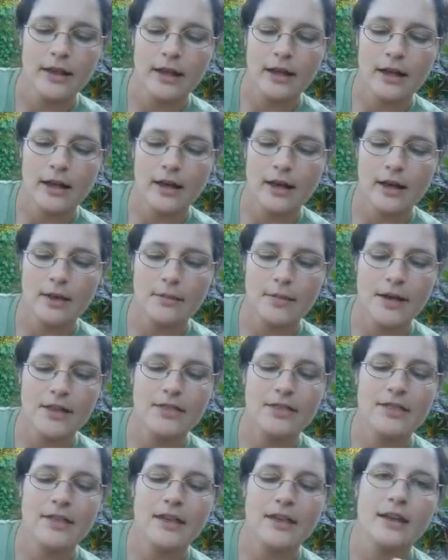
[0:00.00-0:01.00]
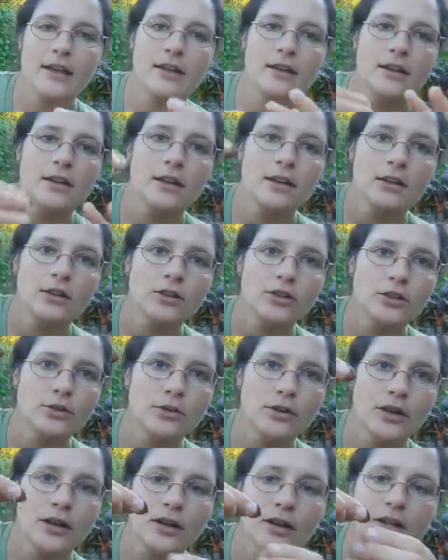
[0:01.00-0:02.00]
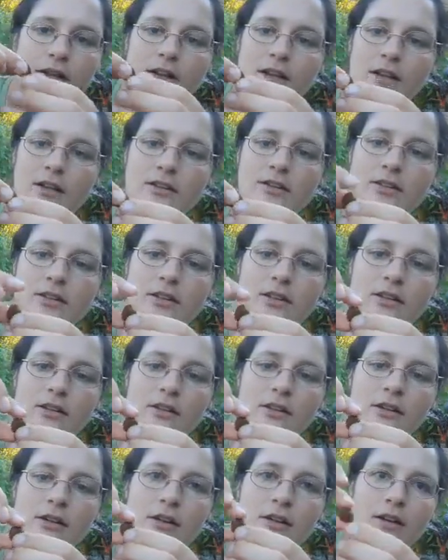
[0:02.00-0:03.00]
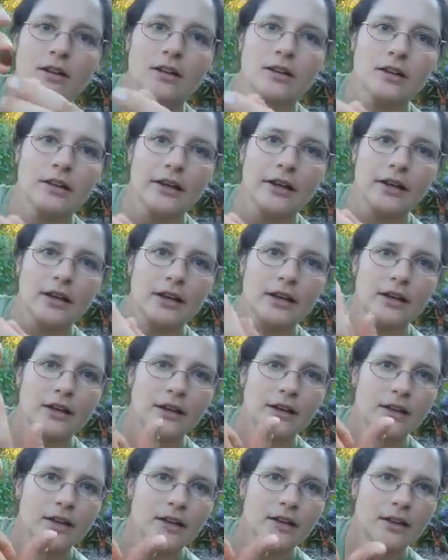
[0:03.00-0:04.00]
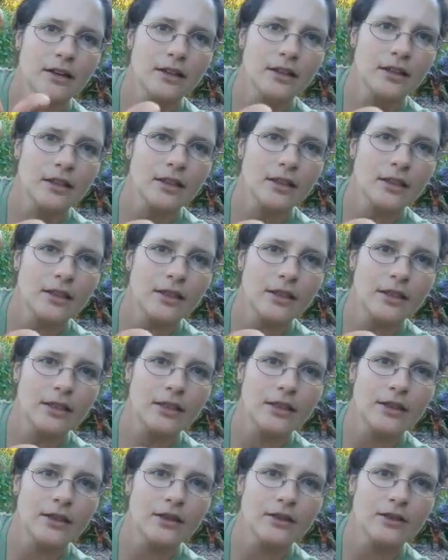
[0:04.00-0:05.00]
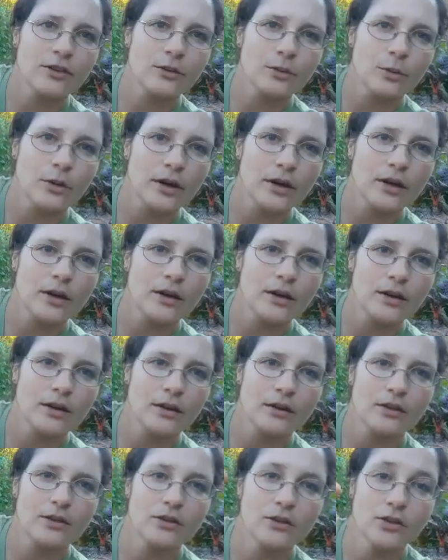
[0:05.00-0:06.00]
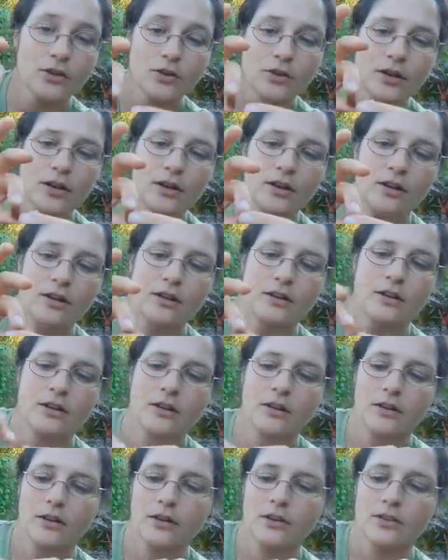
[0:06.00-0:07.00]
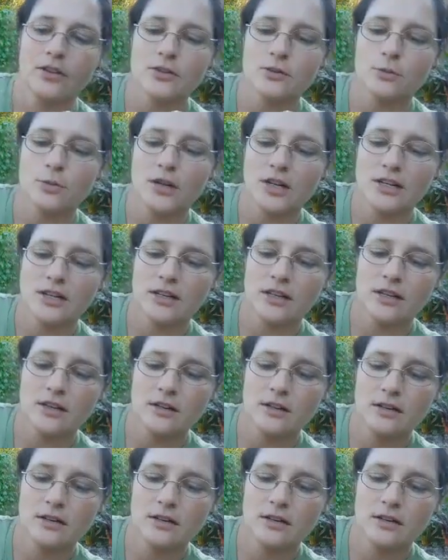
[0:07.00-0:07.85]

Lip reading: And then you cut it like this way. So you cut it. So that's what I did.